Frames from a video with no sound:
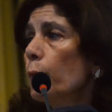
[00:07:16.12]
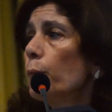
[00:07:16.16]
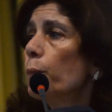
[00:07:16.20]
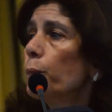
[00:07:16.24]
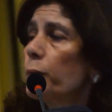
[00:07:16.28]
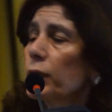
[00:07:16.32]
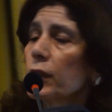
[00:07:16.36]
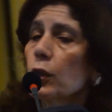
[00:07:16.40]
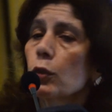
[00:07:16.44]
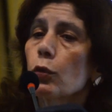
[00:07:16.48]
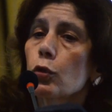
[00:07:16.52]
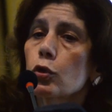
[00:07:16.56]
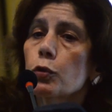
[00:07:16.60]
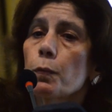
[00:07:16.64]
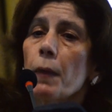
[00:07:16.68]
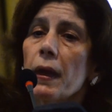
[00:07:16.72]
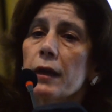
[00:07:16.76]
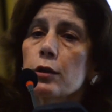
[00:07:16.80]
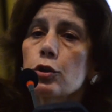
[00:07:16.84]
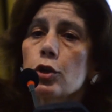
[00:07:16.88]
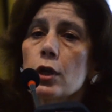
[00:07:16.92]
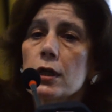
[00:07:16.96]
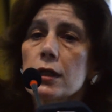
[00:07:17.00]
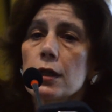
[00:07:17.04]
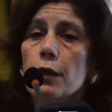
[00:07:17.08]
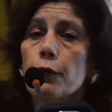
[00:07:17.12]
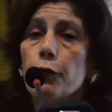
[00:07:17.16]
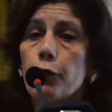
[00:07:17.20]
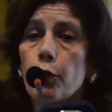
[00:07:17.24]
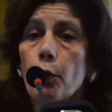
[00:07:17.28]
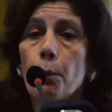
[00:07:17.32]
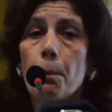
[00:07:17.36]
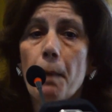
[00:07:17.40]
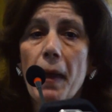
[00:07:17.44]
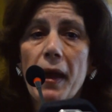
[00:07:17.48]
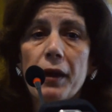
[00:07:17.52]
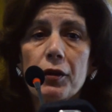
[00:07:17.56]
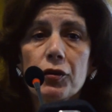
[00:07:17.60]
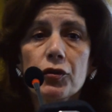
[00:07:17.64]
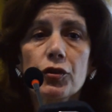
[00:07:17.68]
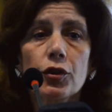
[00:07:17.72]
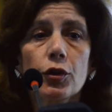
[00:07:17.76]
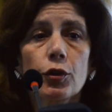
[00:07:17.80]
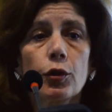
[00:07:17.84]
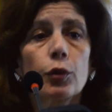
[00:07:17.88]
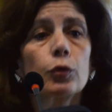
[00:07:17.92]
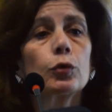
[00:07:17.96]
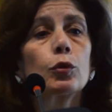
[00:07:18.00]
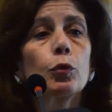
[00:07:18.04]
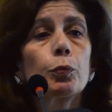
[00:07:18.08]
But it was much easier for
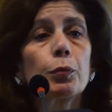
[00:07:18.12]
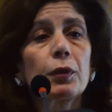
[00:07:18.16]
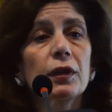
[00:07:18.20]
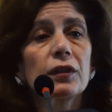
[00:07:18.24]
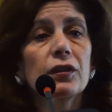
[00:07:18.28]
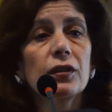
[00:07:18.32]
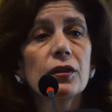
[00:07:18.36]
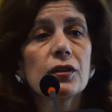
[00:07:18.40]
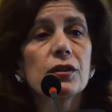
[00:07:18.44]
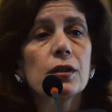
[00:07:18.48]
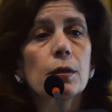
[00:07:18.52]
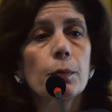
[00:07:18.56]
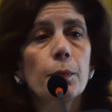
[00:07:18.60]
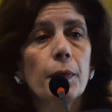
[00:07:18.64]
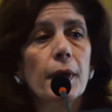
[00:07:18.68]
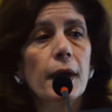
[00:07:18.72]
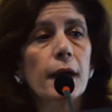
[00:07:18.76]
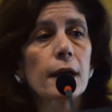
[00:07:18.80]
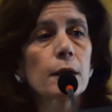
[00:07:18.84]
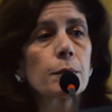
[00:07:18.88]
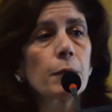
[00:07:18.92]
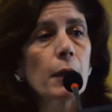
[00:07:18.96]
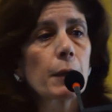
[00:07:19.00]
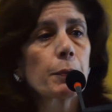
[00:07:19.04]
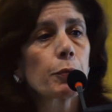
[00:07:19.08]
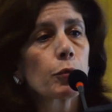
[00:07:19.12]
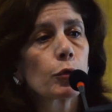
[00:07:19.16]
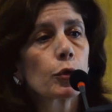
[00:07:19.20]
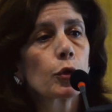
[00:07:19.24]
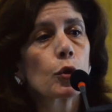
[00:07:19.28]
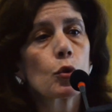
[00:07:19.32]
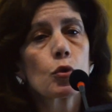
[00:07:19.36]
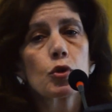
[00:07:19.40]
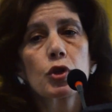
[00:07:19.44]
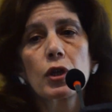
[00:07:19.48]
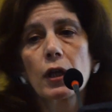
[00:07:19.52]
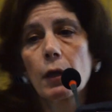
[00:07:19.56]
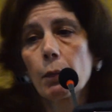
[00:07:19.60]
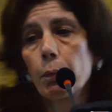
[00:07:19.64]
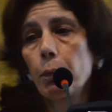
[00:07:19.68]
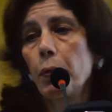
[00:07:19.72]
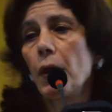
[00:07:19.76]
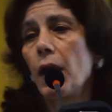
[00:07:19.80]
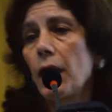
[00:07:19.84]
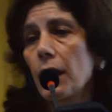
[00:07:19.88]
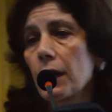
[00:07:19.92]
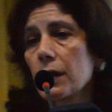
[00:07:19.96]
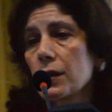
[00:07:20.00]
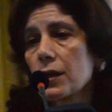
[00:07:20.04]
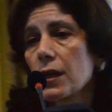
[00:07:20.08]
Mexico to participate by producing
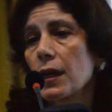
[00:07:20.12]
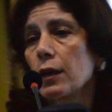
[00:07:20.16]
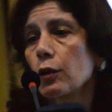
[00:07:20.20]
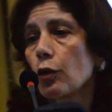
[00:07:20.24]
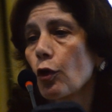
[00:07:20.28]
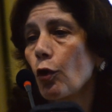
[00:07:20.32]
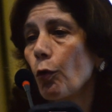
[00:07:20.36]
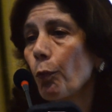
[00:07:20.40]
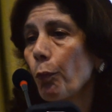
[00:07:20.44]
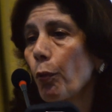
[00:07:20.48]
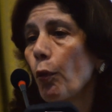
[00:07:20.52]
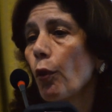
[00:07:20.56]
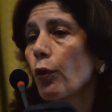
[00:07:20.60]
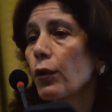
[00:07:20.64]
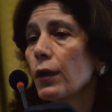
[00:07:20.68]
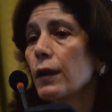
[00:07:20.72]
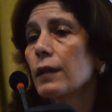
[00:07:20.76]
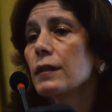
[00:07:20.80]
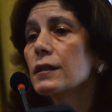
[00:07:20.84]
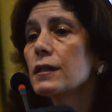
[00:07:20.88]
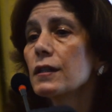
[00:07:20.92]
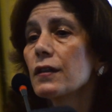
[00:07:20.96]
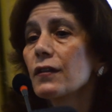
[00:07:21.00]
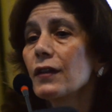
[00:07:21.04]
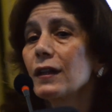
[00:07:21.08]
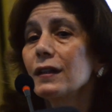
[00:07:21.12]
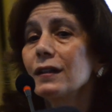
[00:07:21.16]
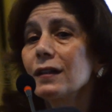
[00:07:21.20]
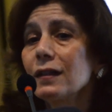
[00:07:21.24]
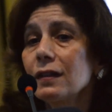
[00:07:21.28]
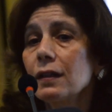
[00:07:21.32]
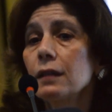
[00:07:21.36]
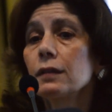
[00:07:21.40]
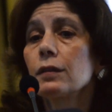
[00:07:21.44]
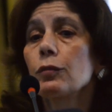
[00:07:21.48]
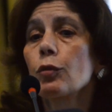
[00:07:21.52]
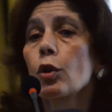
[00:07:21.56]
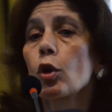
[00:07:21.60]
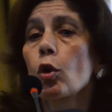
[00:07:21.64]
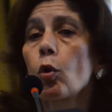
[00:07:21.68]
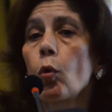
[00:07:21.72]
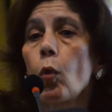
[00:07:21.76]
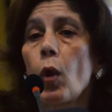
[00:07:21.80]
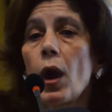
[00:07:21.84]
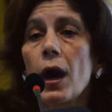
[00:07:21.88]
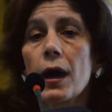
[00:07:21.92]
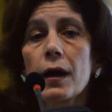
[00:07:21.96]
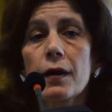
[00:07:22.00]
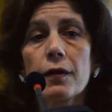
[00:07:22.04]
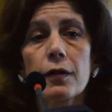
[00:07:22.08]
parts and components that didn't
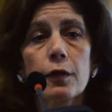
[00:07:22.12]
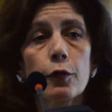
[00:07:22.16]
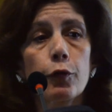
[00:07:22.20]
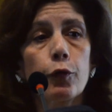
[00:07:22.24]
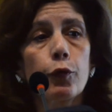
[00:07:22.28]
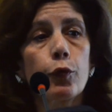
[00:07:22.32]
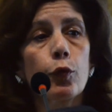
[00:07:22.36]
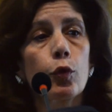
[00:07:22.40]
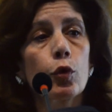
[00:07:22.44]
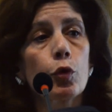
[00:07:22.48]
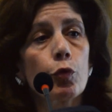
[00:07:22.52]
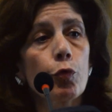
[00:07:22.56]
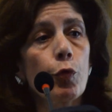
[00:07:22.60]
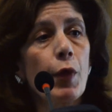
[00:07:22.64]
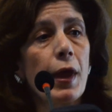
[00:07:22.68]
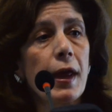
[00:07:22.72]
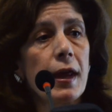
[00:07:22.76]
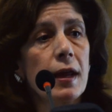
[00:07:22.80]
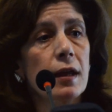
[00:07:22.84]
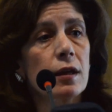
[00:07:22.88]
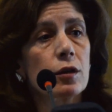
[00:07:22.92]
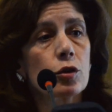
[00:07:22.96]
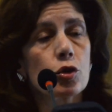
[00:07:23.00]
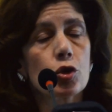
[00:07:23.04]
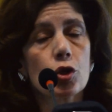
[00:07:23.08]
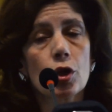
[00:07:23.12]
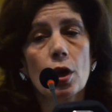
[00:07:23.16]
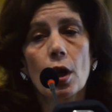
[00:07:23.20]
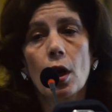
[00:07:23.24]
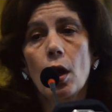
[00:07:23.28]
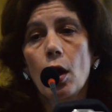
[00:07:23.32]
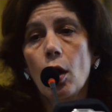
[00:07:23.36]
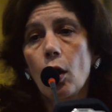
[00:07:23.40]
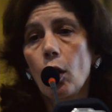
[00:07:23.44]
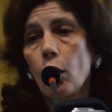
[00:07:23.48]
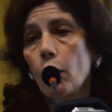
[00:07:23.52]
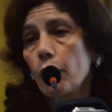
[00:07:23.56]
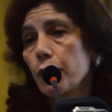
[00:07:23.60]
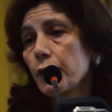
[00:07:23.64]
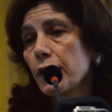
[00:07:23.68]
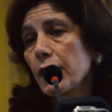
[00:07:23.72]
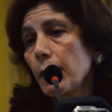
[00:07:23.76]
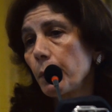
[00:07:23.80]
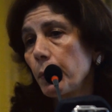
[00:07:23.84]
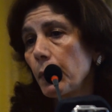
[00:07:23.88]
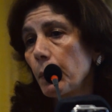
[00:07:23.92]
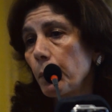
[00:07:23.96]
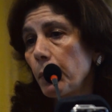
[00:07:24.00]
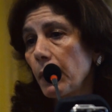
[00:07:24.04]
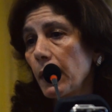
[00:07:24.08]
require the full range of
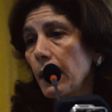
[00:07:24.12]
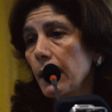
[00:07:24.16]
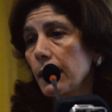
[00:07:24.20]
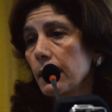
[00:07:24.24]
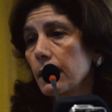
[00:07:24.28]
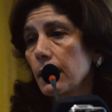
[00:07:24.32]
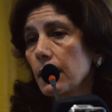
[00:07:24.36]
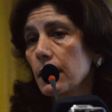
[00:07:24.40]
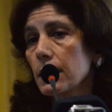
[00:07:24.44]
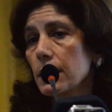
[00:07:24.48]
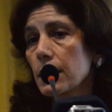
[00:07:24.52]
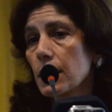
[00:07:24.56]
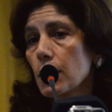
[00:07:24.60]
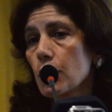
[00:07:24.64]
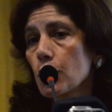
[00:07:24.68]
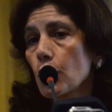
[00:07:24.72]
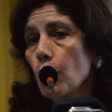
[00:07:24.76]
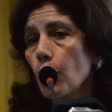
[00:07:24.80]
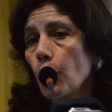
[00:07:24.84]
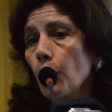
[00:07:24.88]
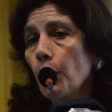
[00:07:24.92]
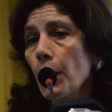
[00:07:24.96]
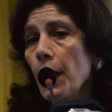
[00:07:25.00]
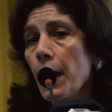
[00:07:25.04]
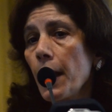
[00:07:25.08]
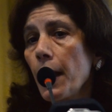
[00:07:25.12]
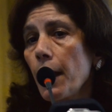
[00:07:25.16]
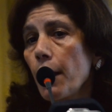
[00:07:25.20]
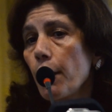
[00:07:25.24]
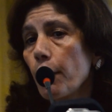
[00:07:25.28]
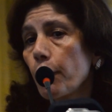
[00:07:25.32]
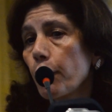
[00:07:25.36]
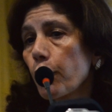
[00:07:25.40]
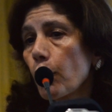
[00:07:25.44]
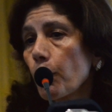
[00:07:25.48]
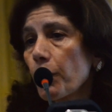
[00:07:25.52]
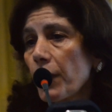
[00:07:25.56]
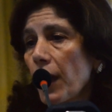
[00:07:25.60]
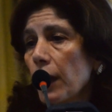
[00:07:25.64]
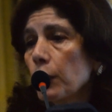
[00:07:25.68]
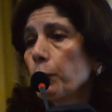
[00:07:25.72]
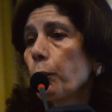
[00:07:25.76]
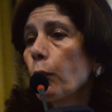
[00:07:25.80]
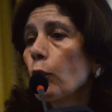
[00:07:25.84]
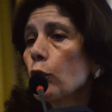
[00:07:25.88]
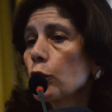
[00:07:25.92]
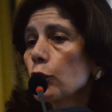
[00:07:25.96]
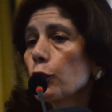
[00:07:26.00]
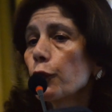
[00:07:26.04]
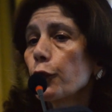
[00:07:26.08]
capabilities. So from
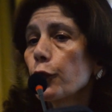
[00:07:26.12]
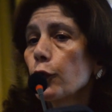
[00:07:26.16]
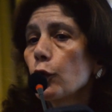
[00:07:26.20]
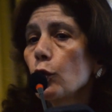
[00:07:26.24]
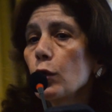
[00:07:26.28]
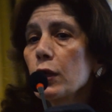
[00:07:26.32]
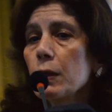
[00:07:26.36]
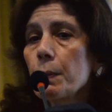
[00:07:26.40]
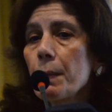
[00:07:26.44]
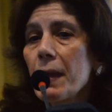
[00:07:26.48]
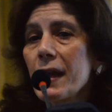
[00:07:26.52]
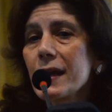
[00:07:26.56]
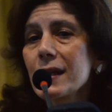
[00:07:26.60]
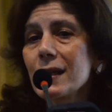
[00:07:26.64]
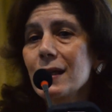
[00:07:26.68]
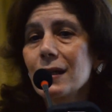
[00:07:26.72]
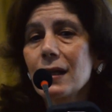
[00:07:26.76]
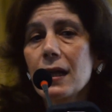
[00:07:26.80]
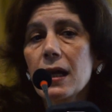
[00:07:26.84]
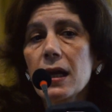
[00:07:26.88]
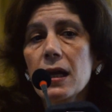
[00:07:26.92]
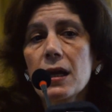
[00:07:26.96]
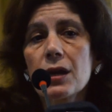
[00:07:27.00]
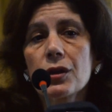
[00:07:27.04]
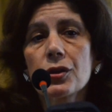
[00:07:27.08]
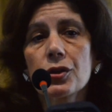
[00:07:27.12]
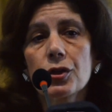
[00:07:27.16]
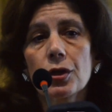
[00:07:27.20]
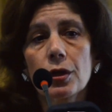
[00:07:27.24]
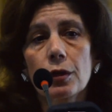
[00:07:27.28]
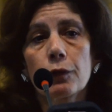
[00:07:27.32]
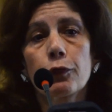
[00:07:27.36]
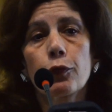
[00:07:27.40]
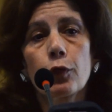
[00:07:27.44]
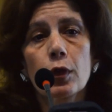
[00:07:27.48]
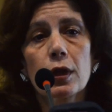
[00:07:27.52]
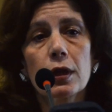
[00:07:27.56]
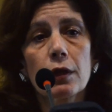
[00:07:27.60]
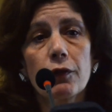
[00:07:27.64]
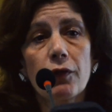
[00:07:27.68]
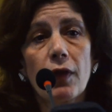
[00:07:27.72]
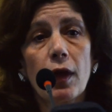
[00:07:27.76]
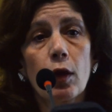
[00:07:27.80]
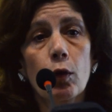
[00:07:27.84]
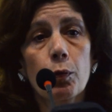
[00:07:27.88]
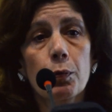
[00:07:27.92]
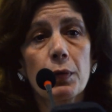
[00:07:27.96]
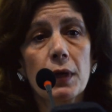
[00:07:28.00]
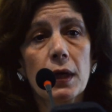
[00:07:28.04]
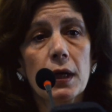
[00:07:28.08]
that point of view, it makes it easier for a
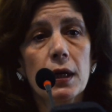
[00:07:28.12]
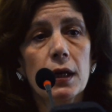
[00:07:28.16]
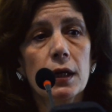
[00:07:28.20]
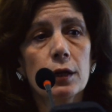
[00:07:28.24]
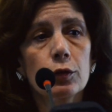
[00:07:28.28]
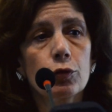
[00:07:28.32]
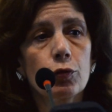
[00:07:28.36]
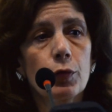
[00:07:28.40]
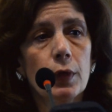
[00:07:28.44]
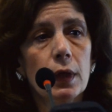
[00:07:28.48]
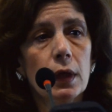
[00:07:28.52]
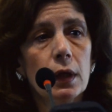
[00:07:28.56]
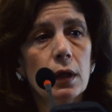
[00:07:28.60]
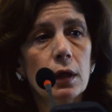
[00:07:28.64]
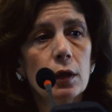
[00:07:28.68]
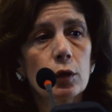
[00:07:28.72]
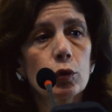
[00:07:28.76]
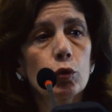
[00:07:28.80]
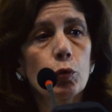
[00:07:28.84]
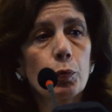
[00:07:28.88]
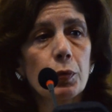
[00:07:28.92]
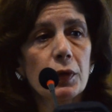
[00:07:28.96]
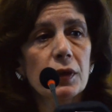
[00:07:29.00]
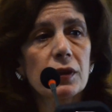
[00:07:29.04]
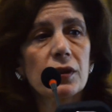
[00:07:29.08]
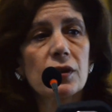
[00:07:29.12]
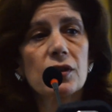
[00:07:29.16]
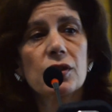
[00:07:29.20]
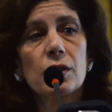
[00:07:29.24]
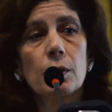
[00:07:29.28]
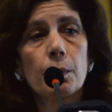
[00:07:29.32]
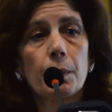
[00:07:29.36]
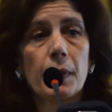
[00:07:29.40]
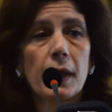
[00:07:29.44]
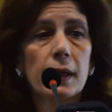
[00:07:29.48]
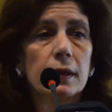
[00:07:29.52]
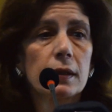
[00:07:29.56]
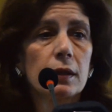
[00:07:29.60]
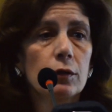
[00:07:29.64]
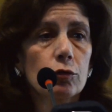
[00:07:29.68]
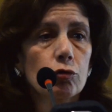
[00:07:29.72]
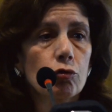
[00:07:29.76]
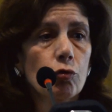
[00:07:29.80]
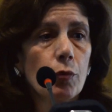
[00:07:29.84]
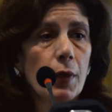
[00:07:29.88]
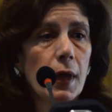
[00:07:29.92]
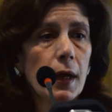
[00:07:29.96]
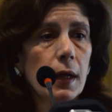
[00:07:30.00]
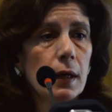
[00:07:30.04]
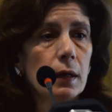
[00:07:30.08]
developing country to participate in
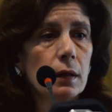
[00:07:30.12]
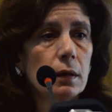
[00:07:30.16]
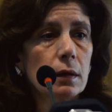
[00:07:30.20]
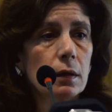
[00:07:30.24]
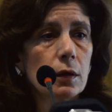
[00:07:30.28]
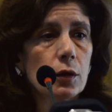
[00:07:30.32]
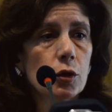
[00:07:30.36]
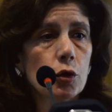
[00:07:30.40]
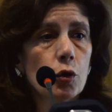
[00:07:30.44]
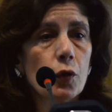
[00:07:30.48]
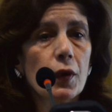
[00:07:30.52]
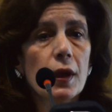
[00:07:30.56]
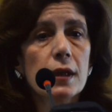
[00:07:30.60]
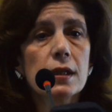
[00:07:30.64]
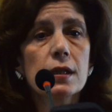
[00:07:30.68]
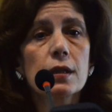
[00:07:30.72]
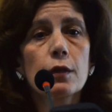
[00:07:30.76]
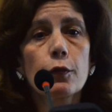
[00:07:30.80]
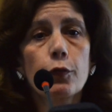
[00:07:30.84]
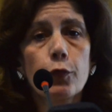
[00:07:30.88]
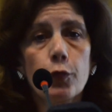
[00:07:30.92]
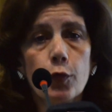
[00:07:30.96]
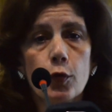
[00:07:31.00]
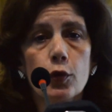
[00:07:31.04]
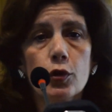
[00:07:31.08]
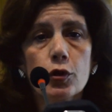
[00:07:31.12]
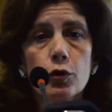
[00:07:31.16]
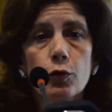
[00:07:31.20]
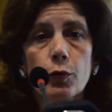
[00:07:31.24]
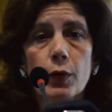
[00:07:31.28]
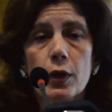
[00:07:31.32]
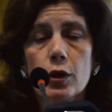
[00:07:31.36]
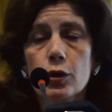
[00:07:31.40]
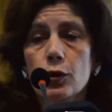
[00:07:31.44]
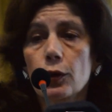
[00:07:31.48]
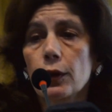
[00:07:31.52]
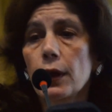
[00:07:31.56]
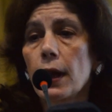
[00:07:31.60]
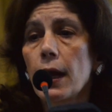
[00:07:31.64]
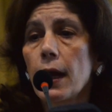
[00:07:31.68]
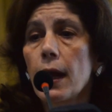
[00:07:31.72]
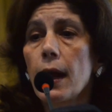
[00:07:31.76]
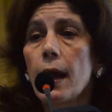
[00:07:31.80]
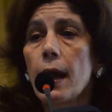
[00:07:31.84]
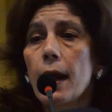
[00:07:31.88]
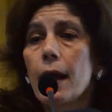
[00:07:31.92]
trade. So that's the first reason.